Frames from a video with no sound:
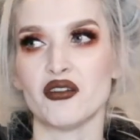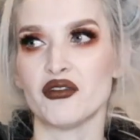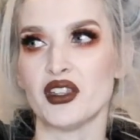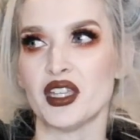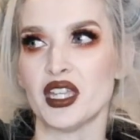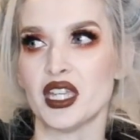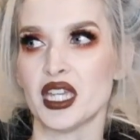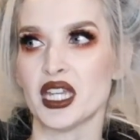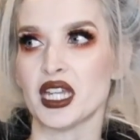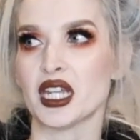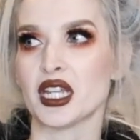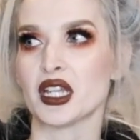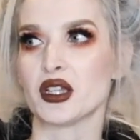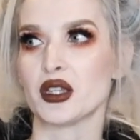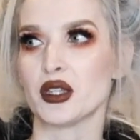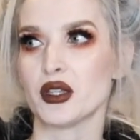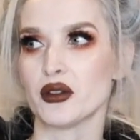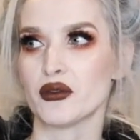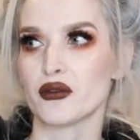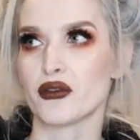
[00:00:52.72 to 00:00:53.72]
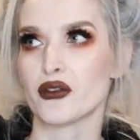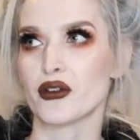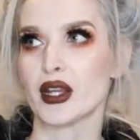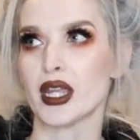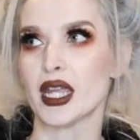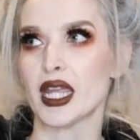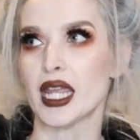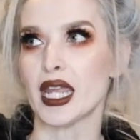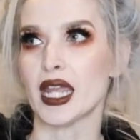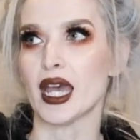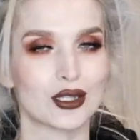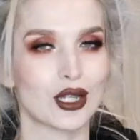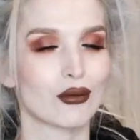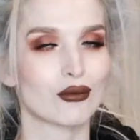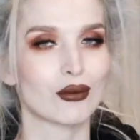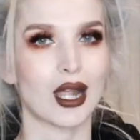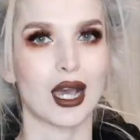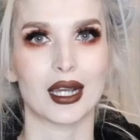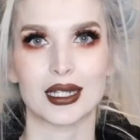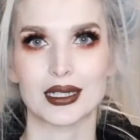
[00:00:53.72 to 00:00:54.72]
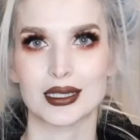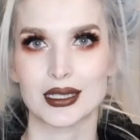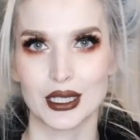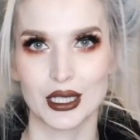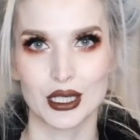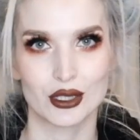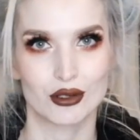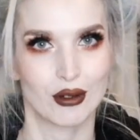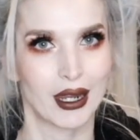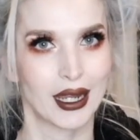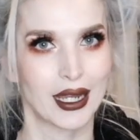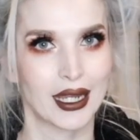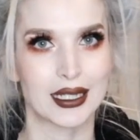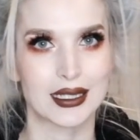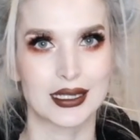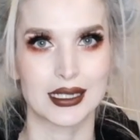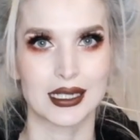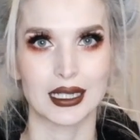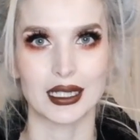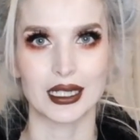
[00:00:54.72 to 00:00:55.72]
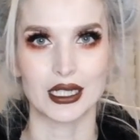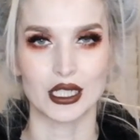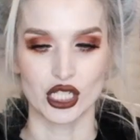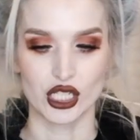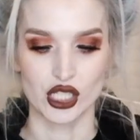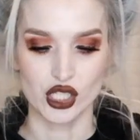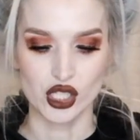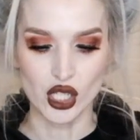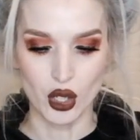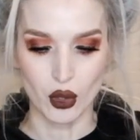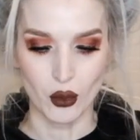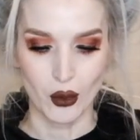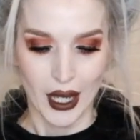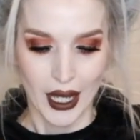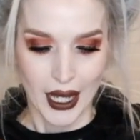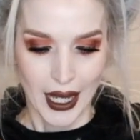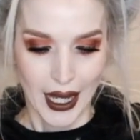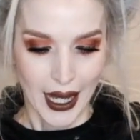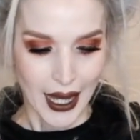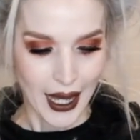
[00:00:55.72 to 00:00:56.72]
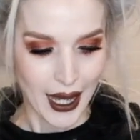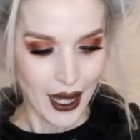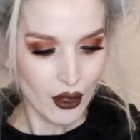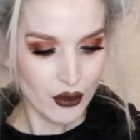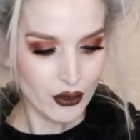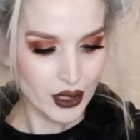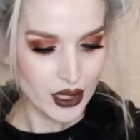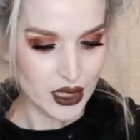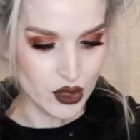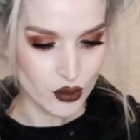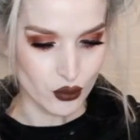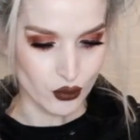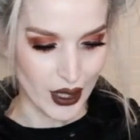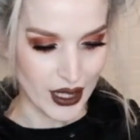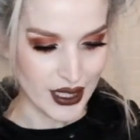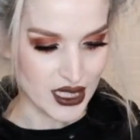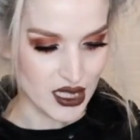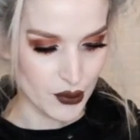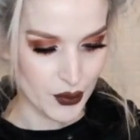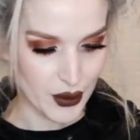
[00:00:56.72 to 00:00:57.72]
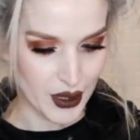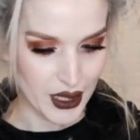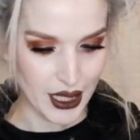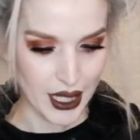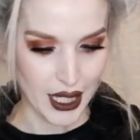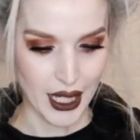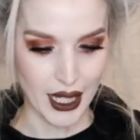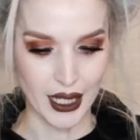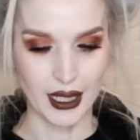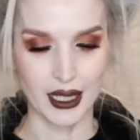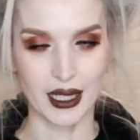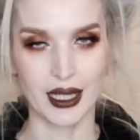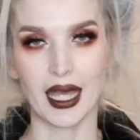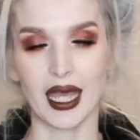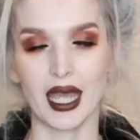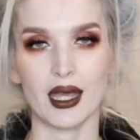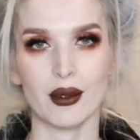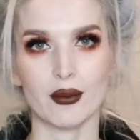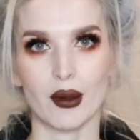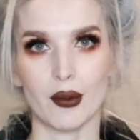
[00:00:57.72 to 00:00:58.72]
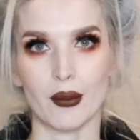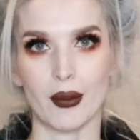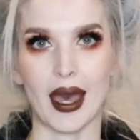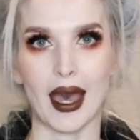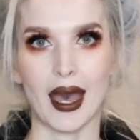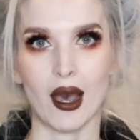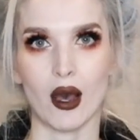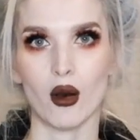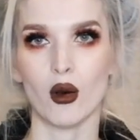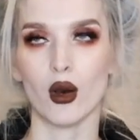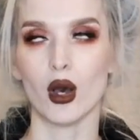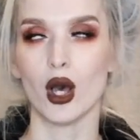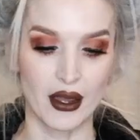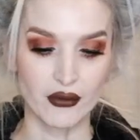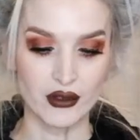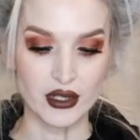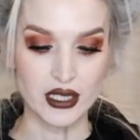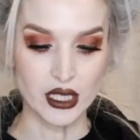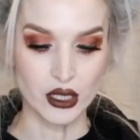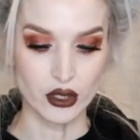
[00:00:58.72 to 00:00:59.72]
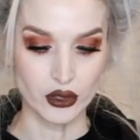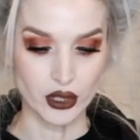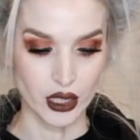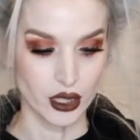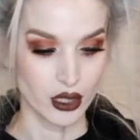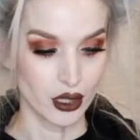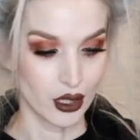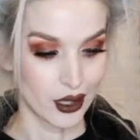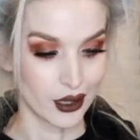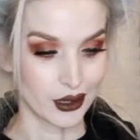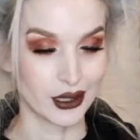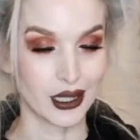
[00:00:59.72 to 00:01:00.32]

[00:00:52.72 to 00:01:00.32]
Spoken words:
vegan and gluten-free, don't knock it till you try it. It's delicious. So how this recipe kind of came about, every single year on